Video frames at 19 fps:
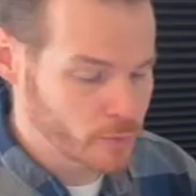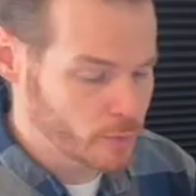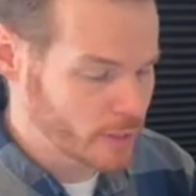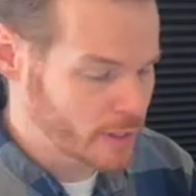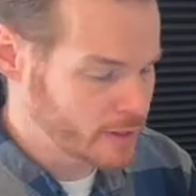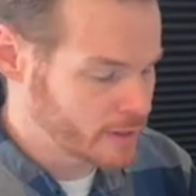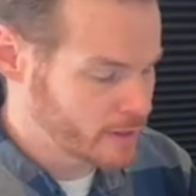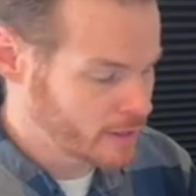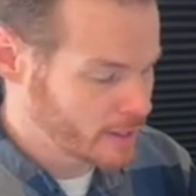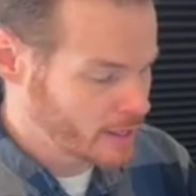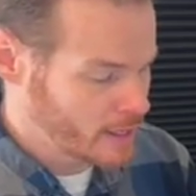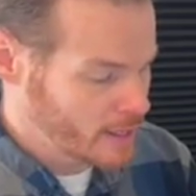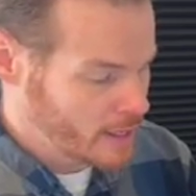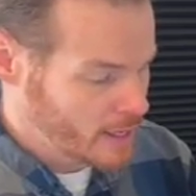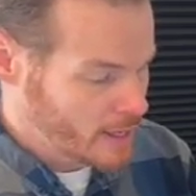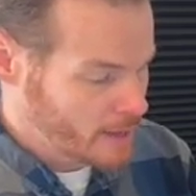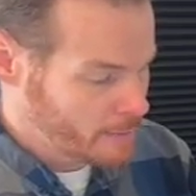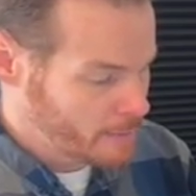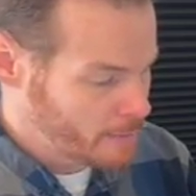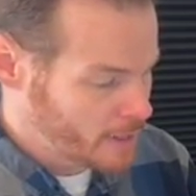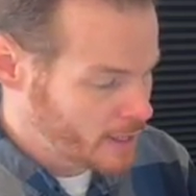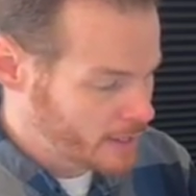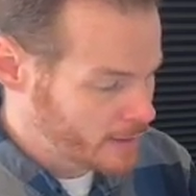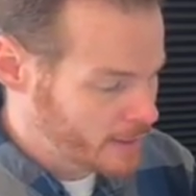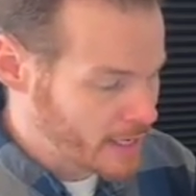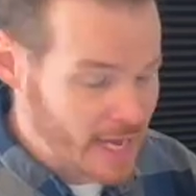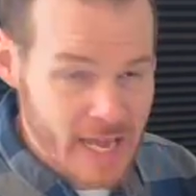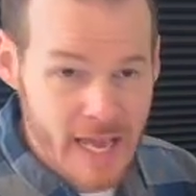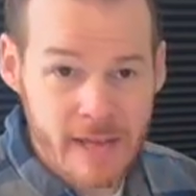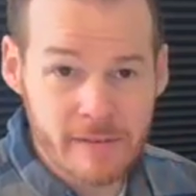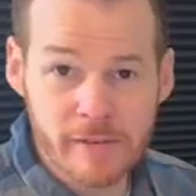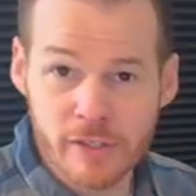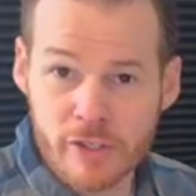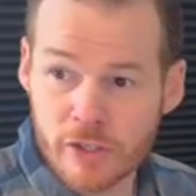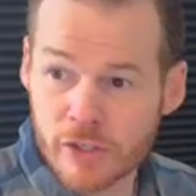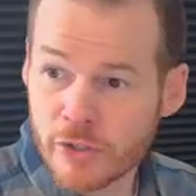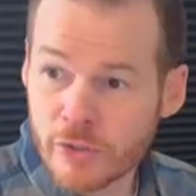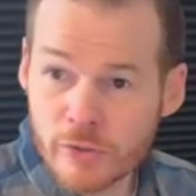width, but I have a
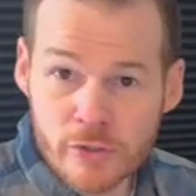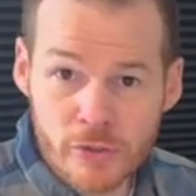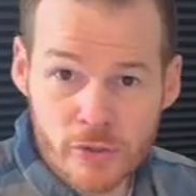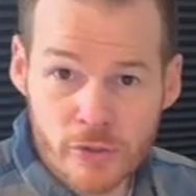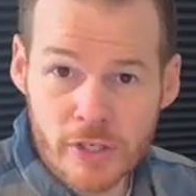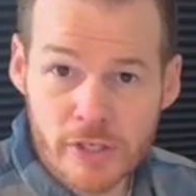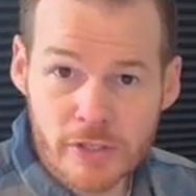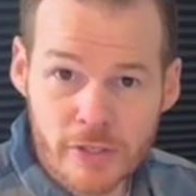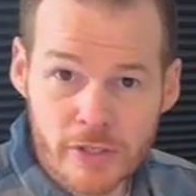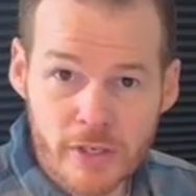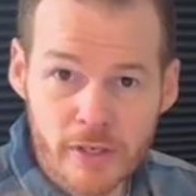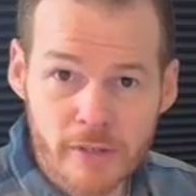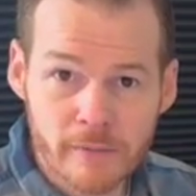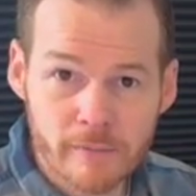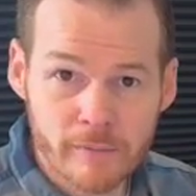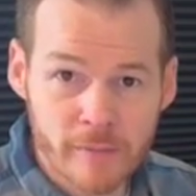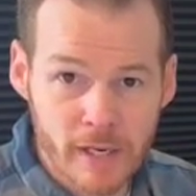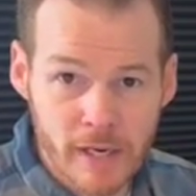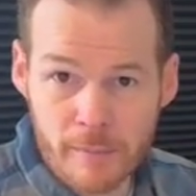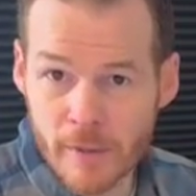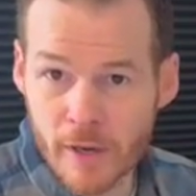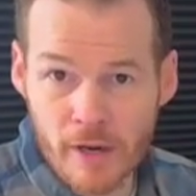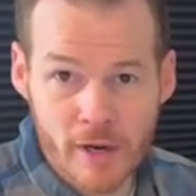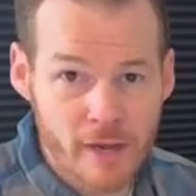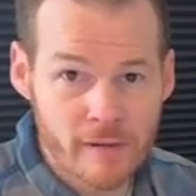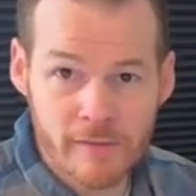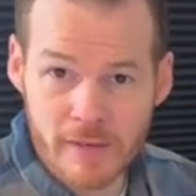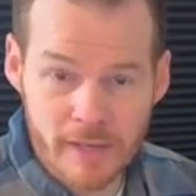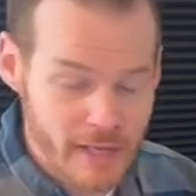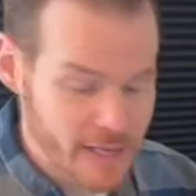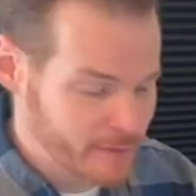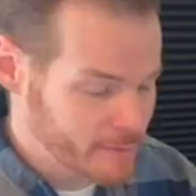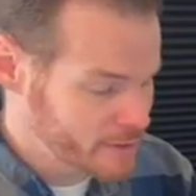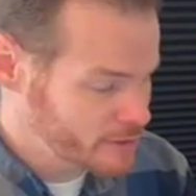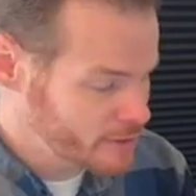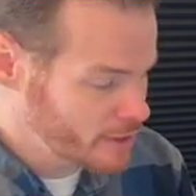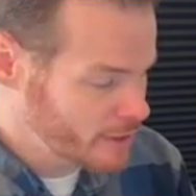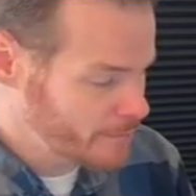shoe stretcher that I bought off on
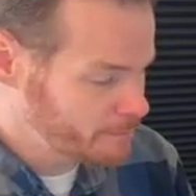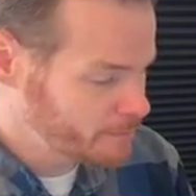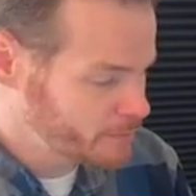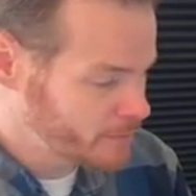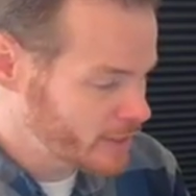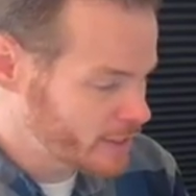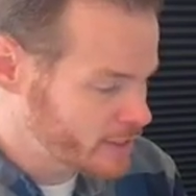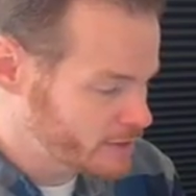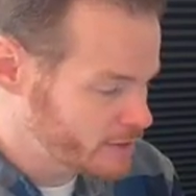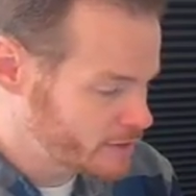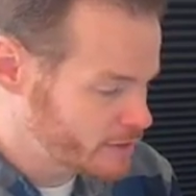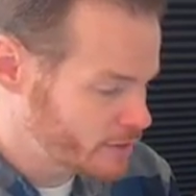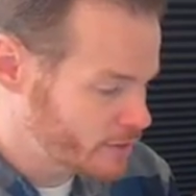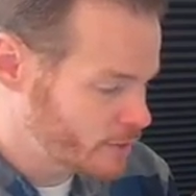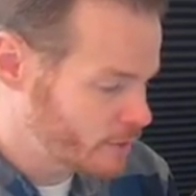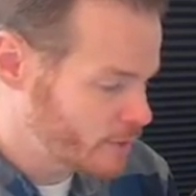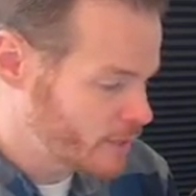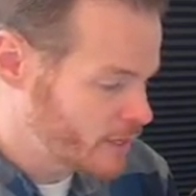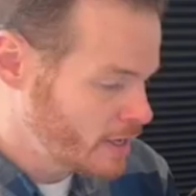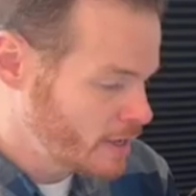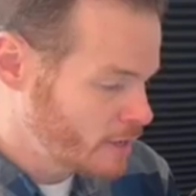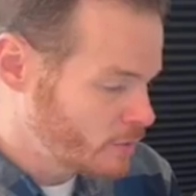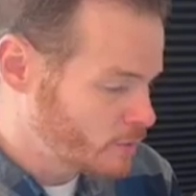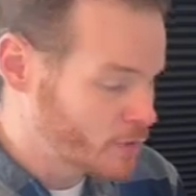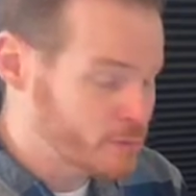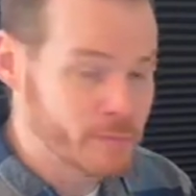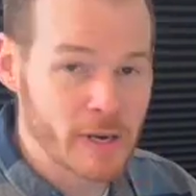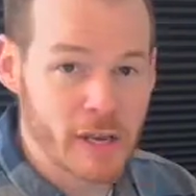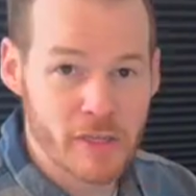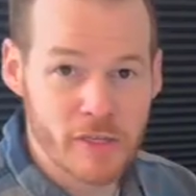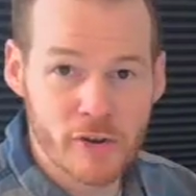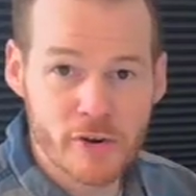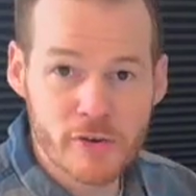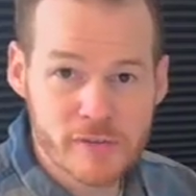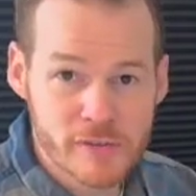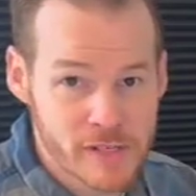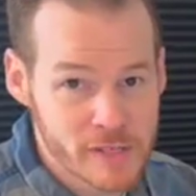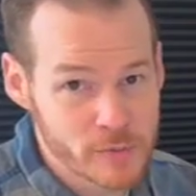Amazon, and so with my
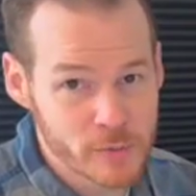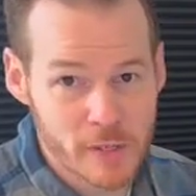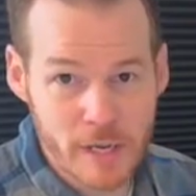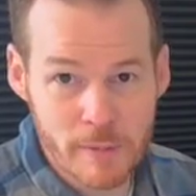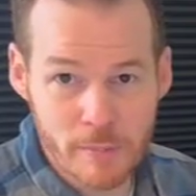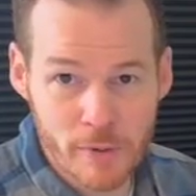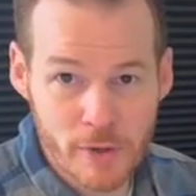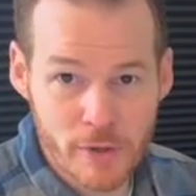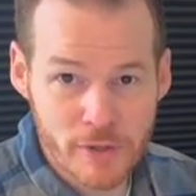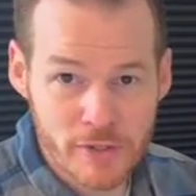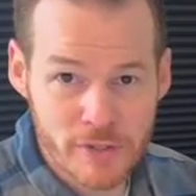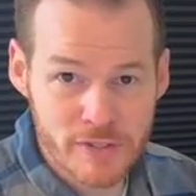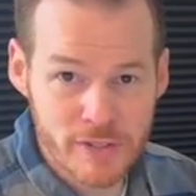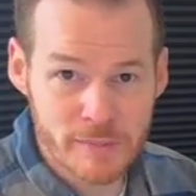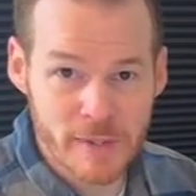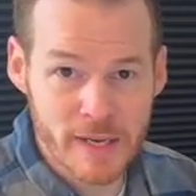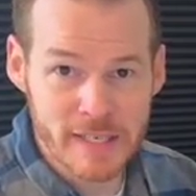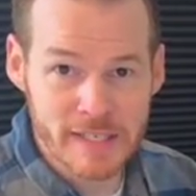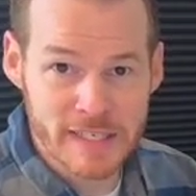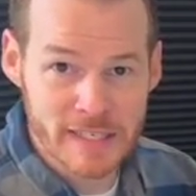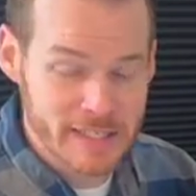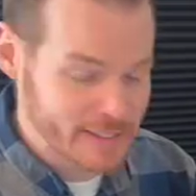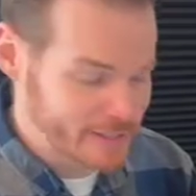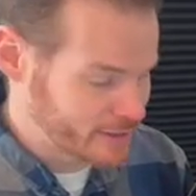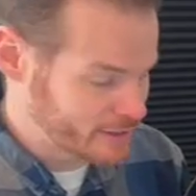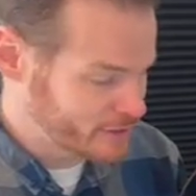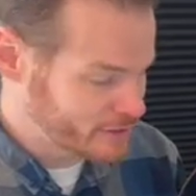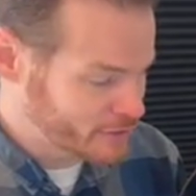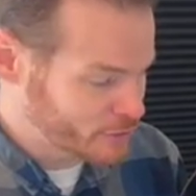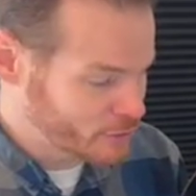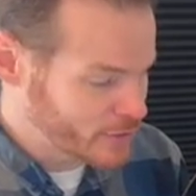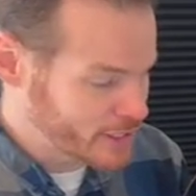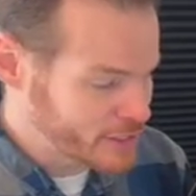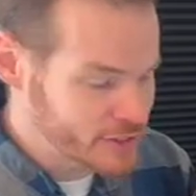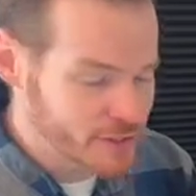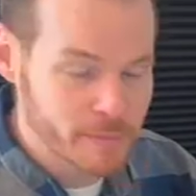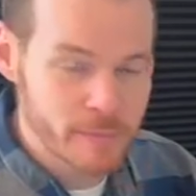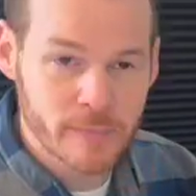Thursdays, when I purchased them, I needed to
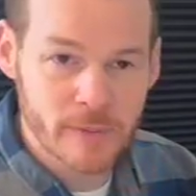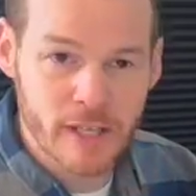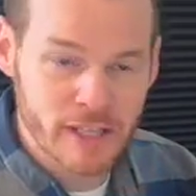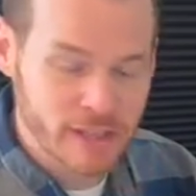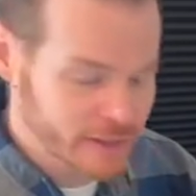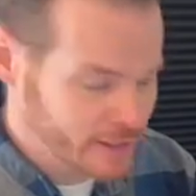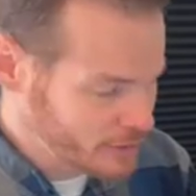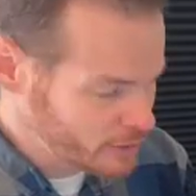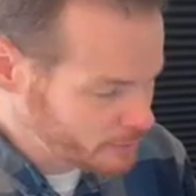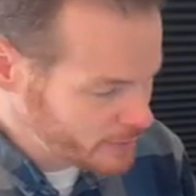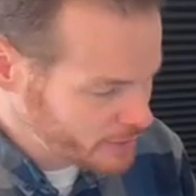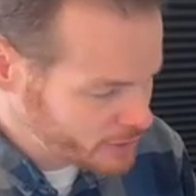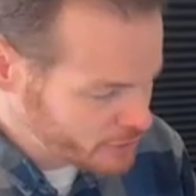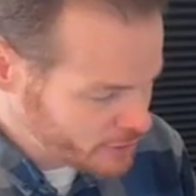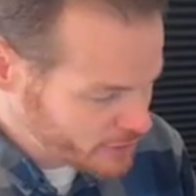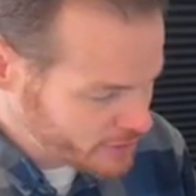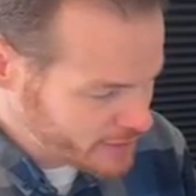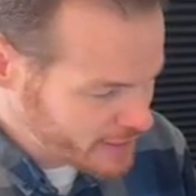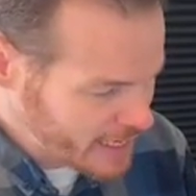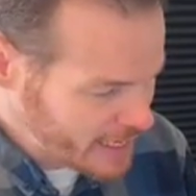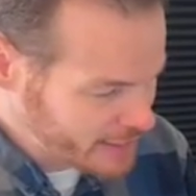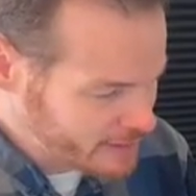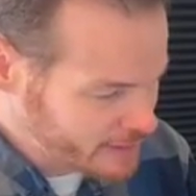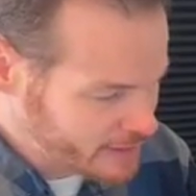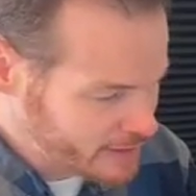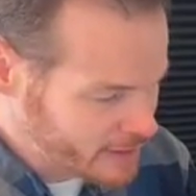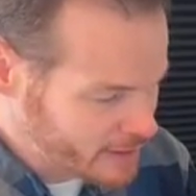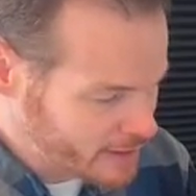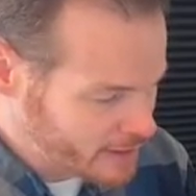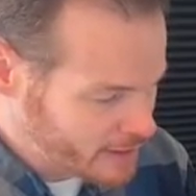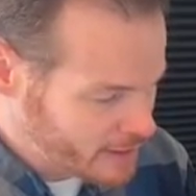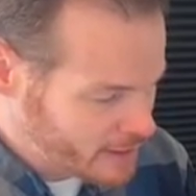stretch them a little bit just at the